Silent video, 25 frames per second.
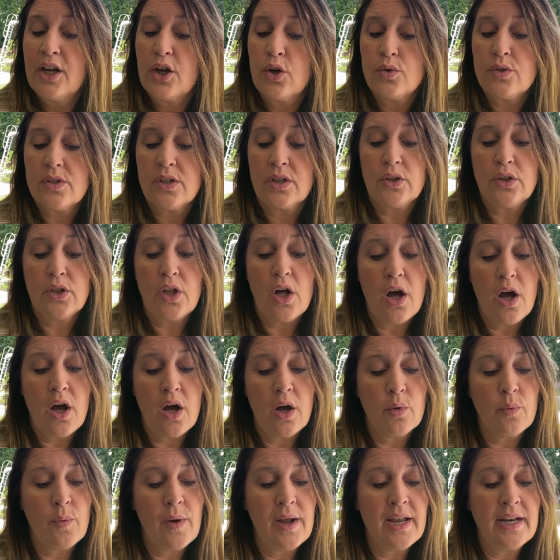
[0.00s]
goes a
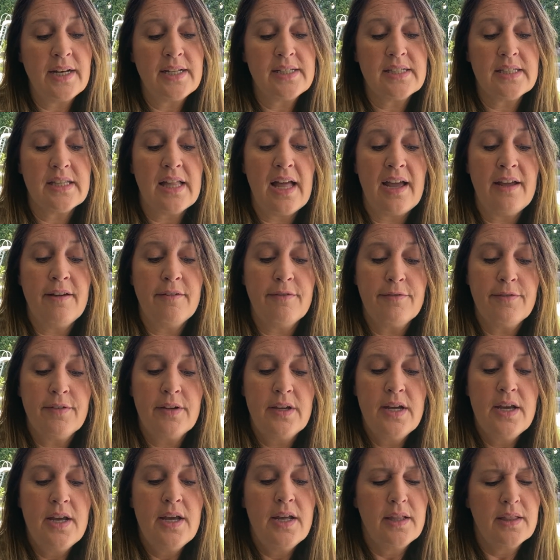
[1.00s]
long way in his life.
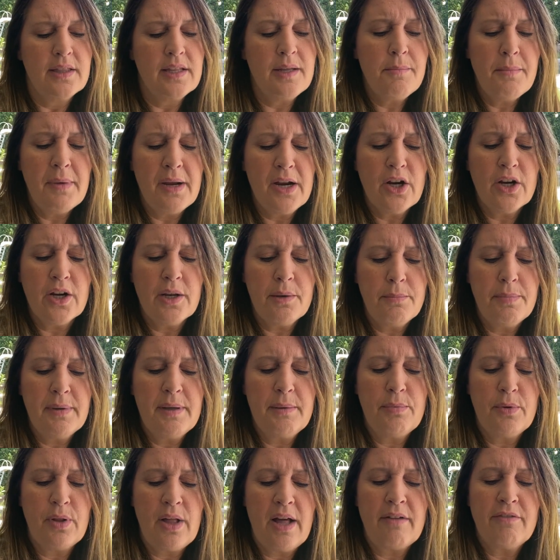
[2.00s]
The American
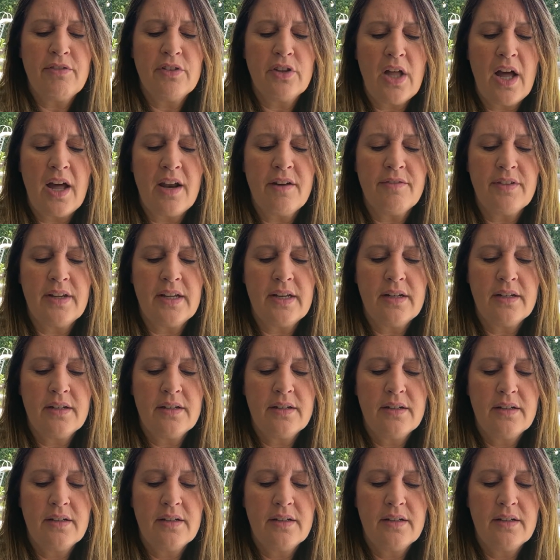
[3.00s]
people have a lot of it.